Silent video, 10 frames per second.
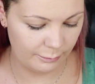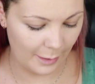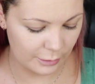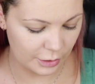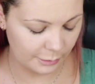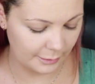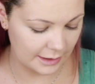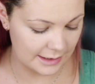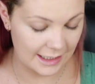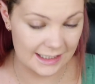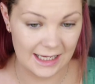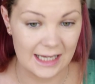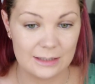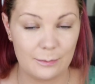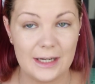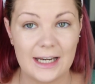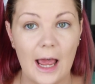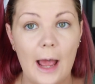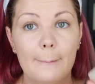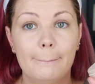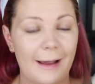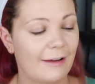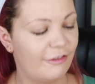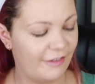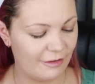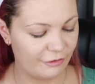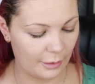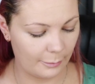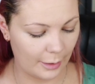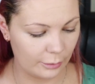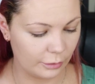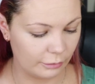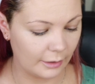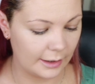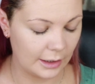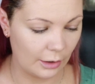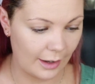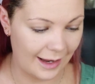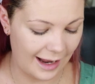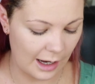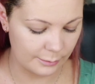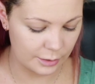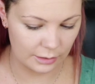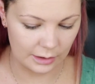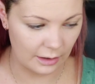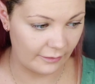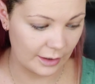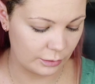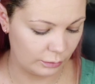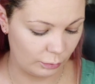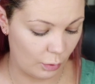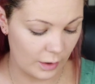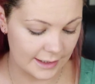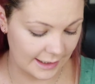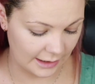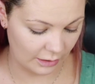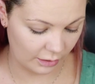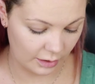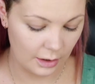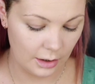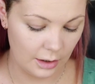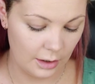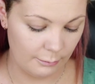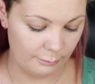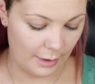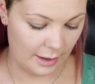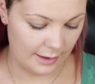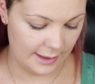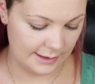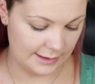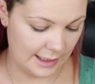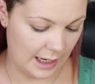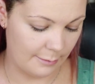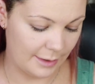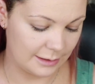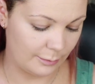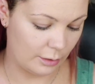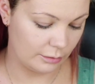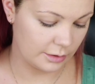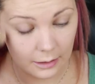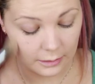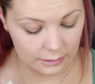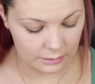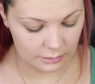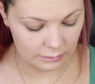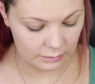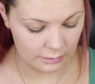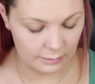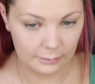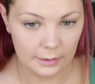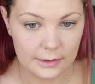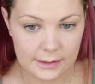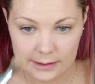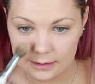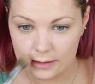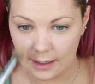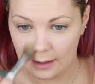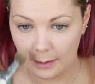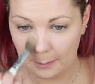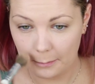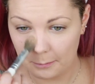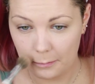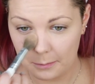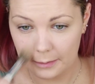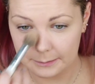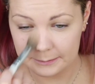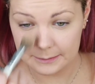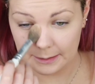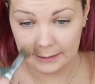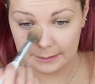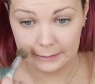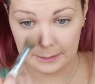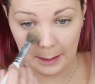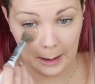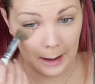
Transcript: powder, because this has been my favourite powder right now. I absolutely love it. I don't know what is in here, but it's amazeballs. So I'm going to set one side